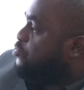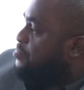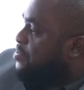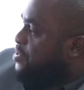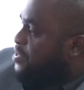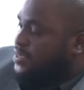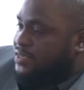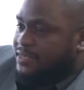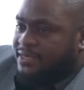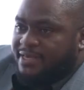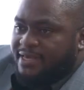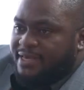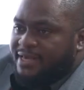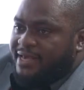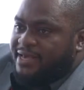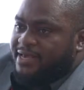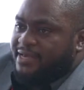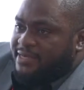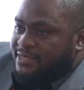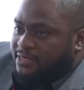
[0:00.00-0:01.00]
be
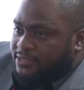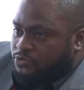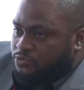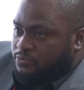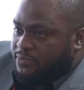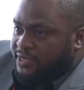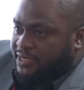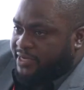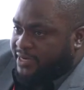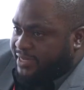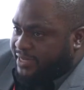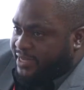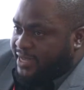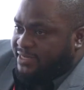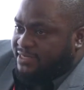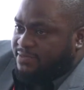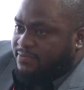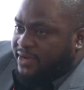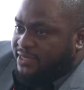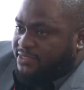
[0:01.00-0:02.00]

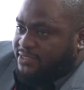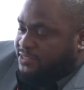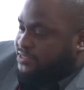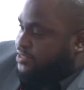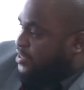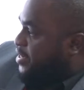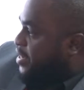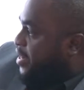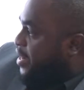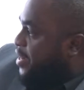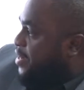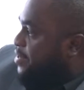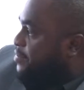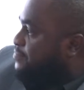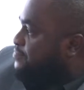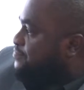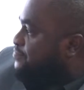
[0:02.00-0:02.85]
cleared by the TRIA.